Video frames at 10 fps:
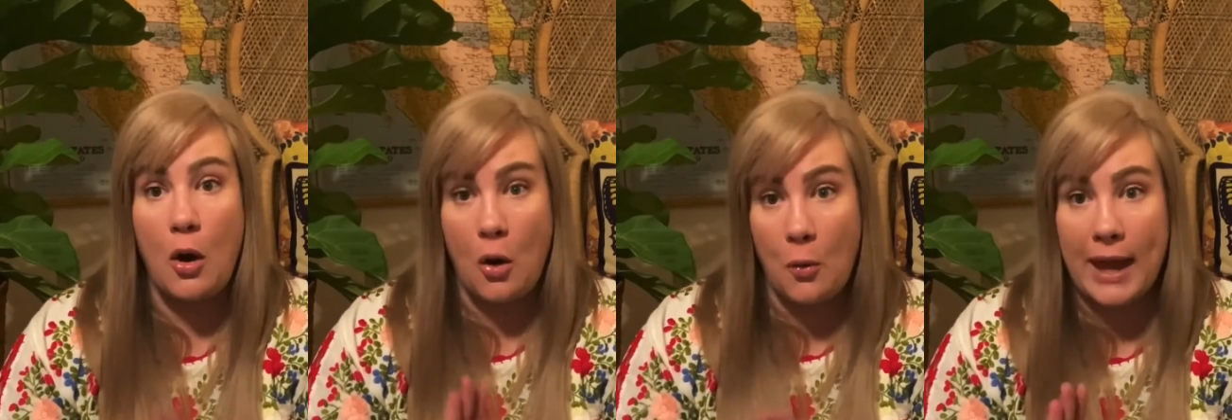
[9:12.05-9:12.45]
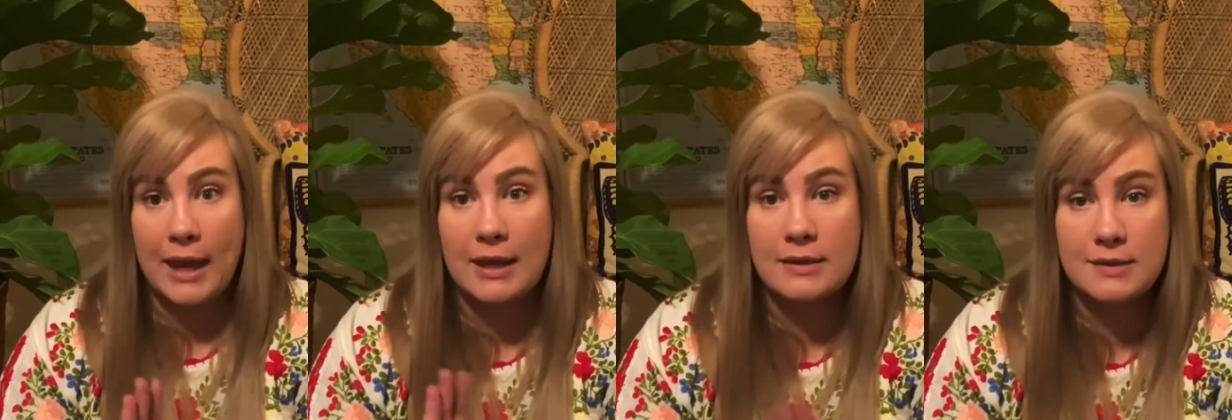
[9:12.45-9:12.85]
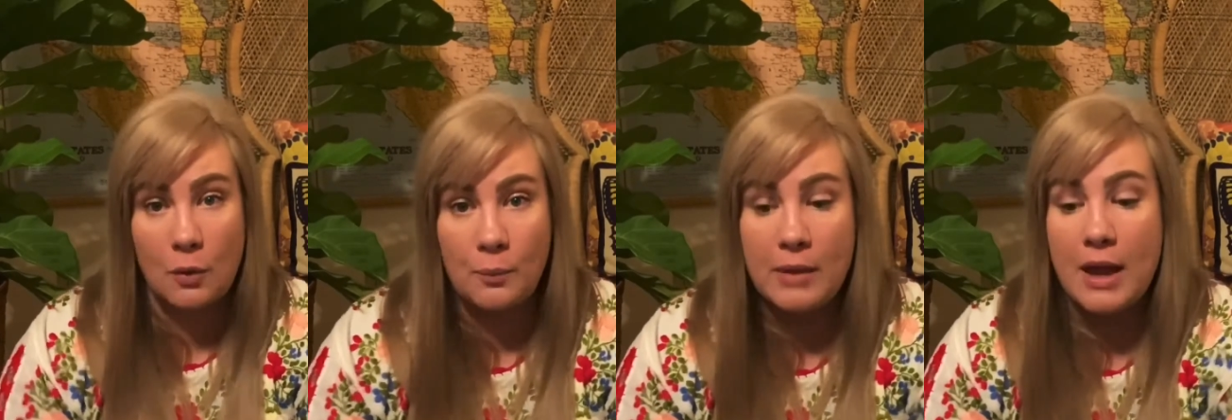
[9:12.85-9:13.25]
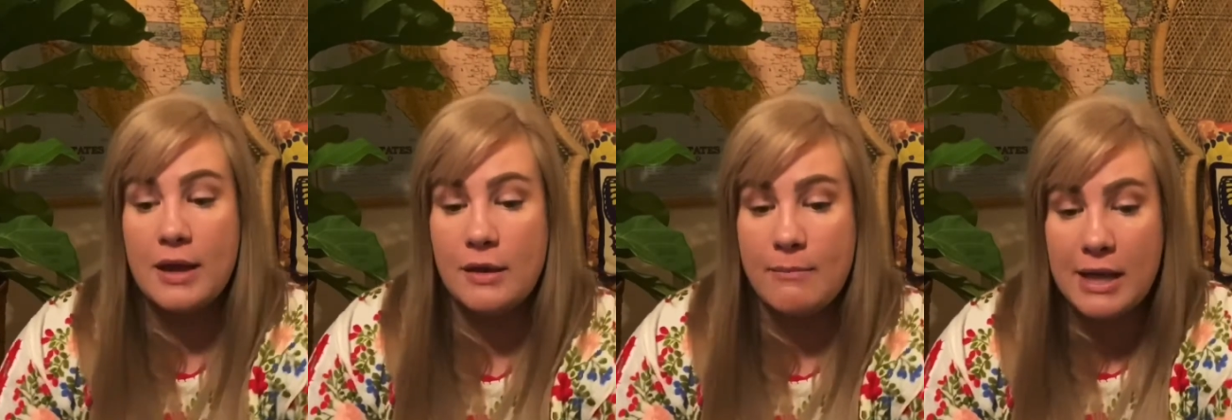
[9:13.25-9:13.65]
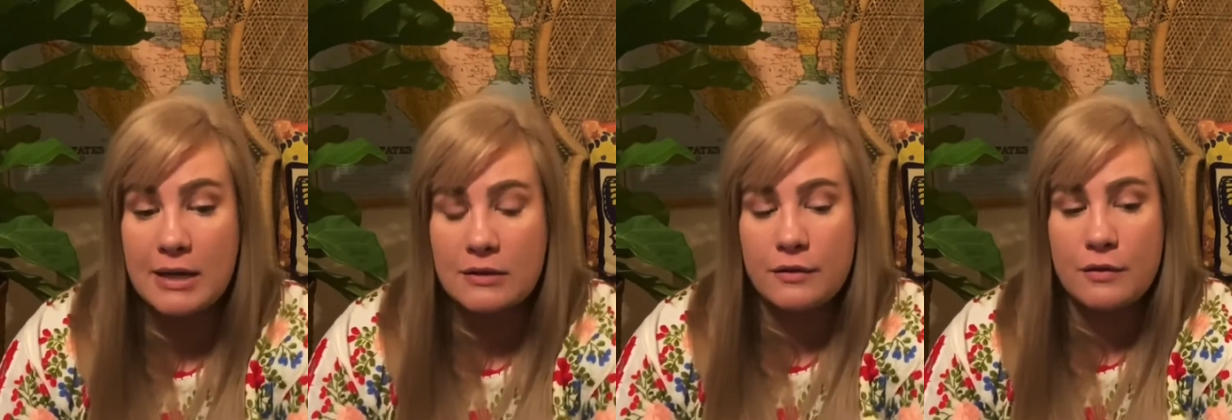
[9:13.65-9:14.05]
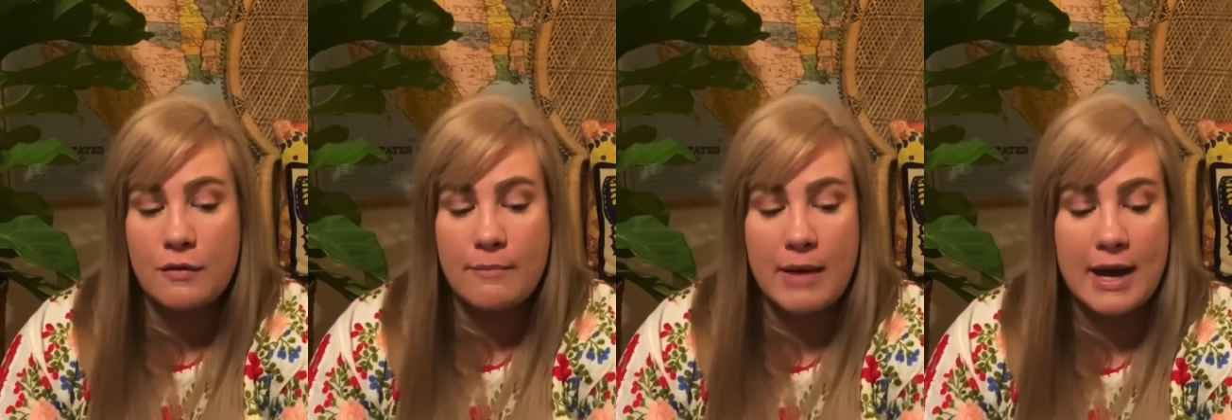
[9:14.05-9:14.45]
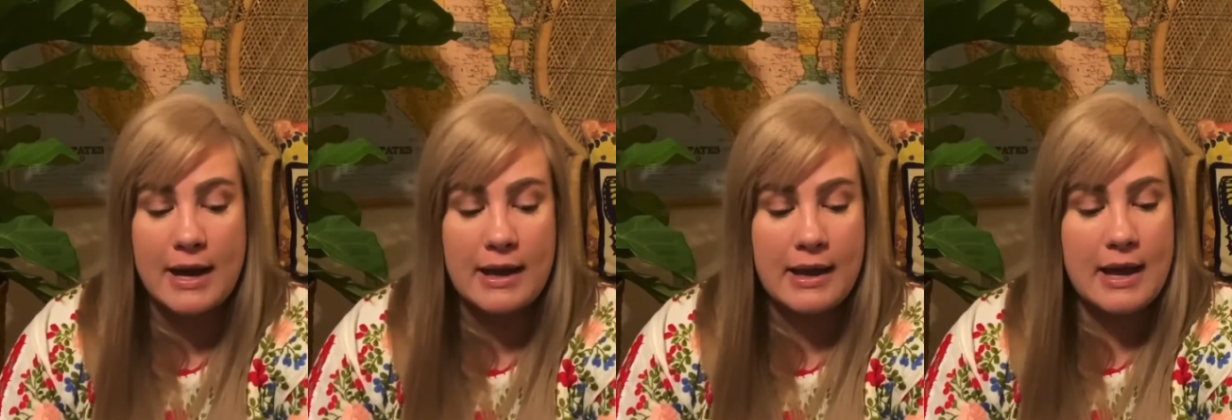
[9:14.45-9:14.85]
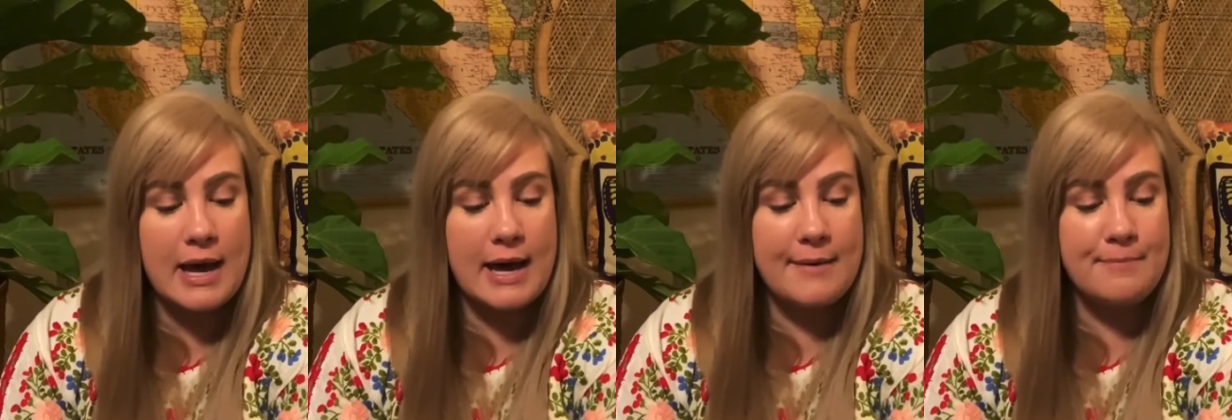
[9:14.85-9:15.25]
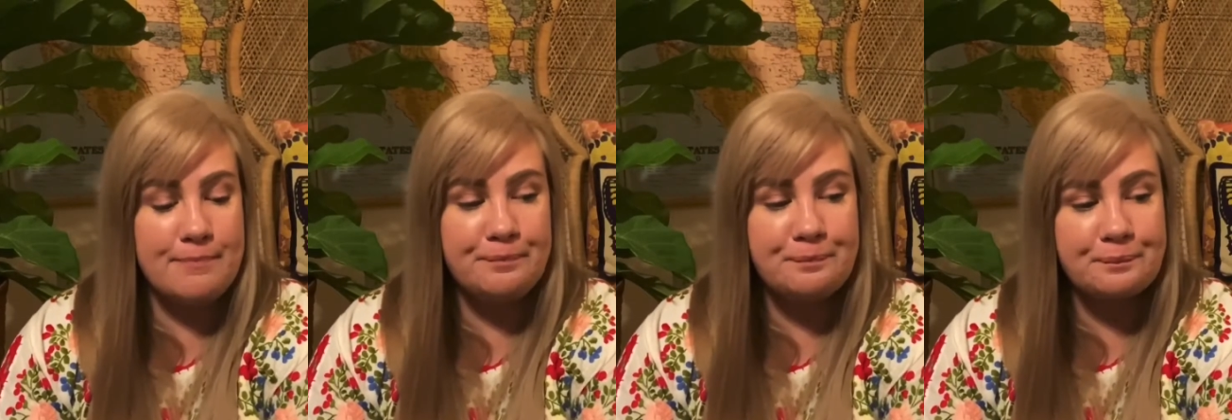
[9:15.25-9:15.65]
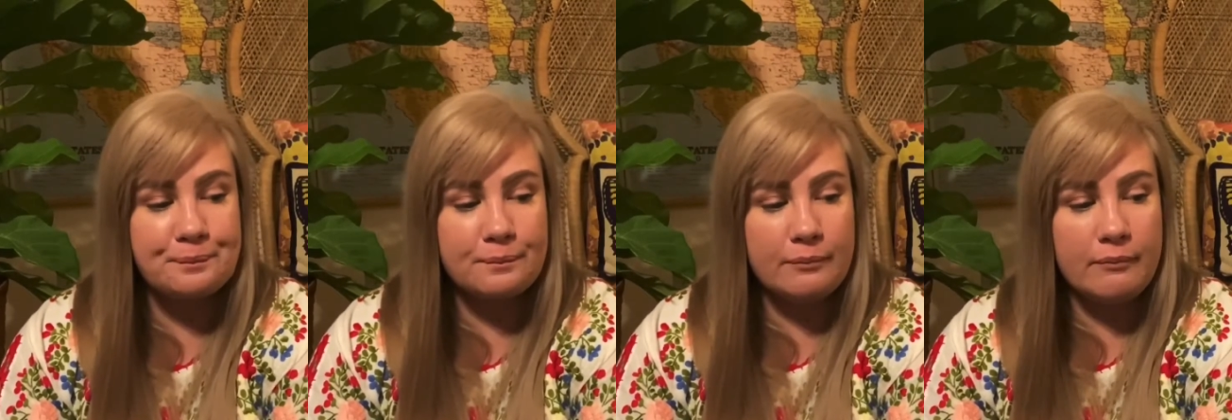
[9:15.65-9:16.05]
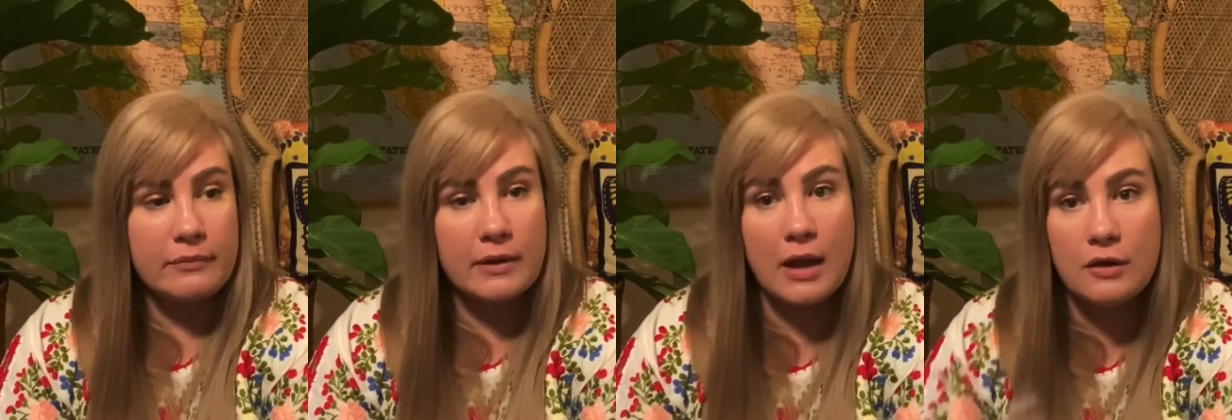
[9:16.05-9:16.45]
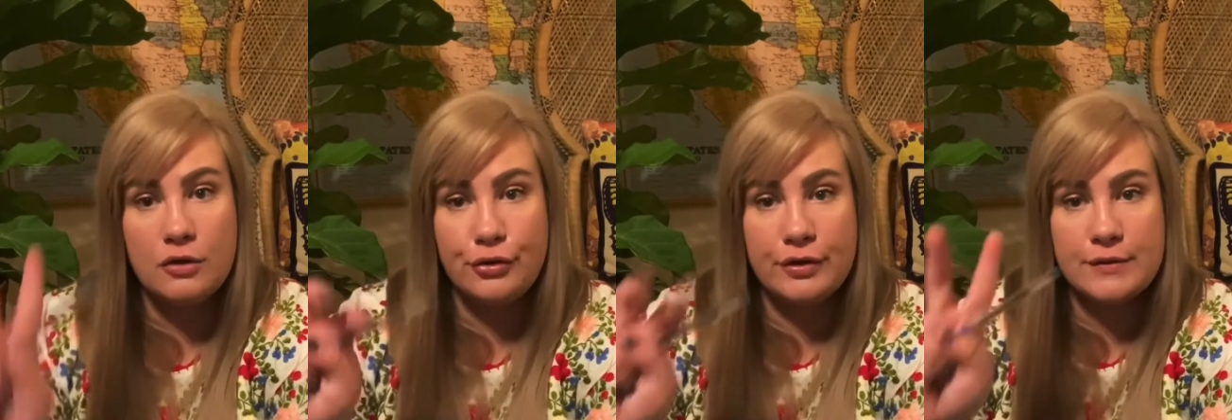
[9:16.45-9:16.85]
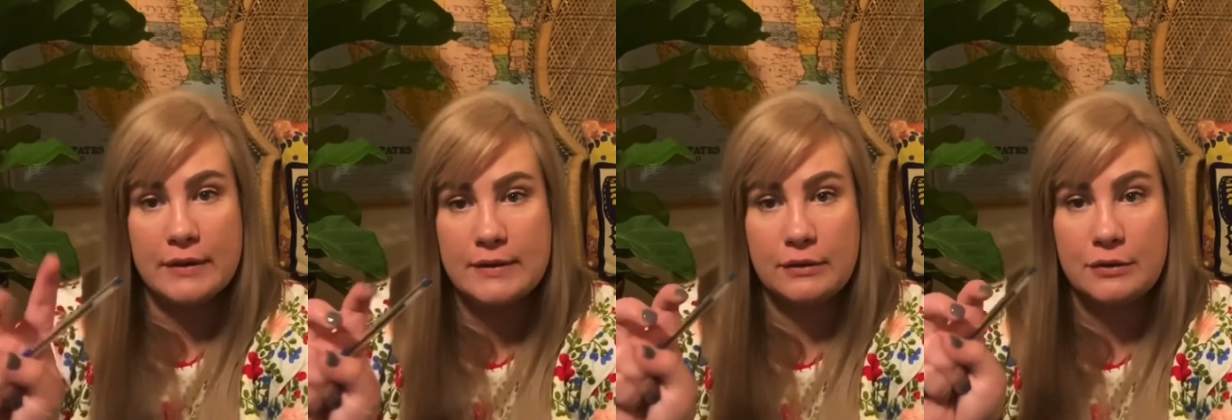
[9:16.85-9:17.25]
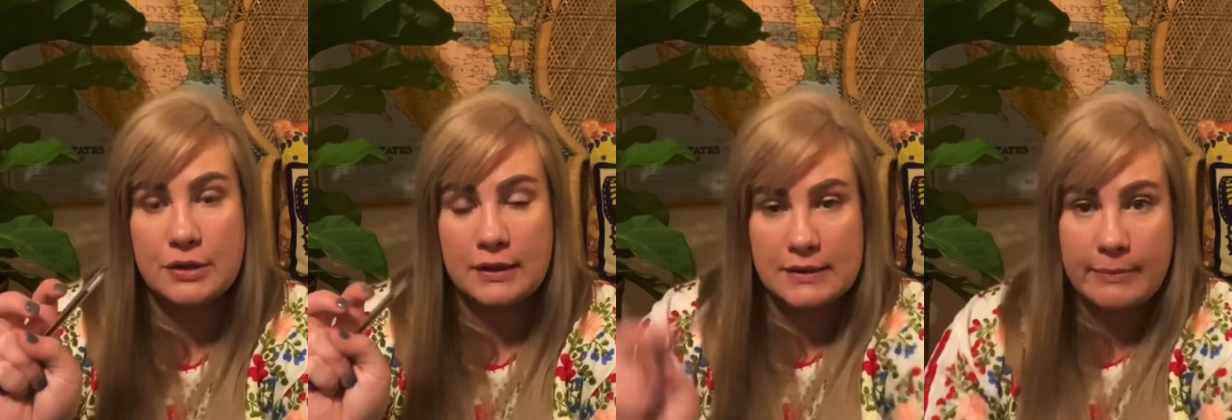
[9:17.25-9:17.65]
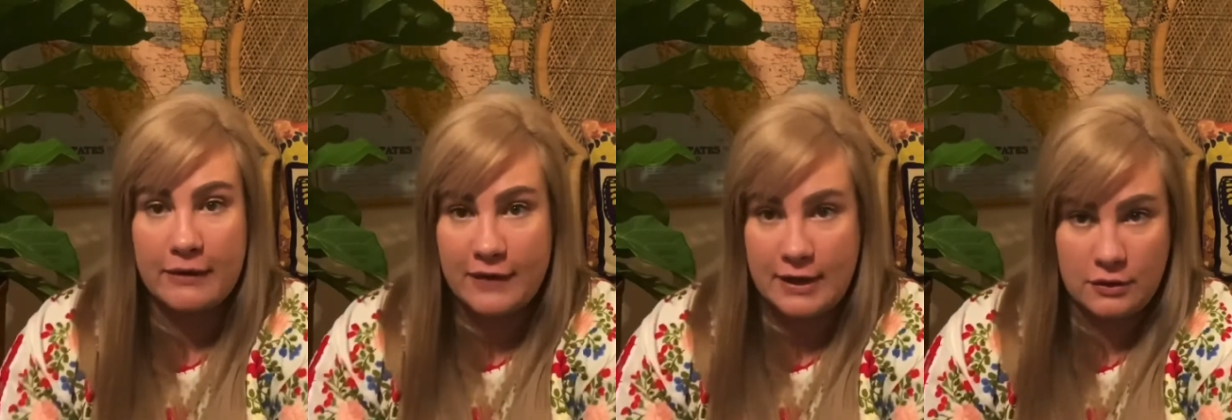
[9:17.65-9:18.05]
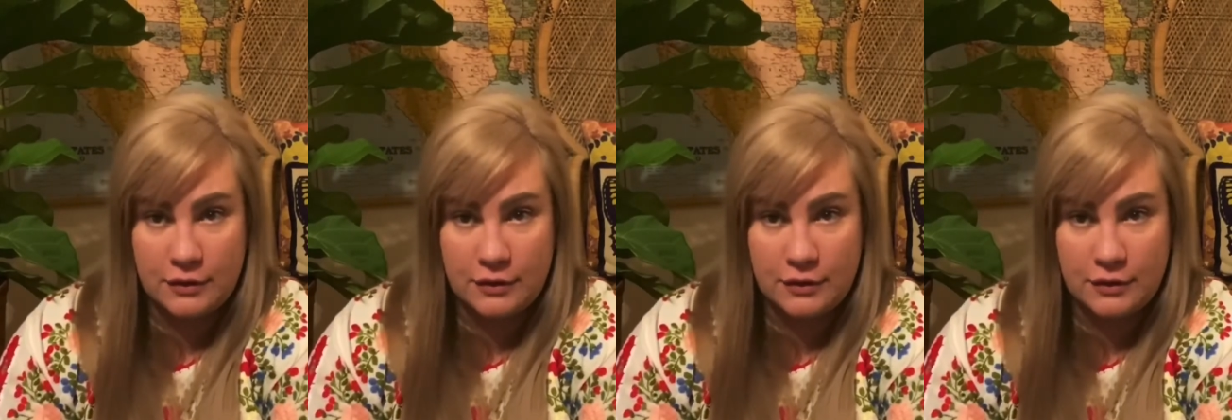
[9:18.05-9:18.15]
Okay, so you made it through my um, New Year's resolutions, my fake New Year's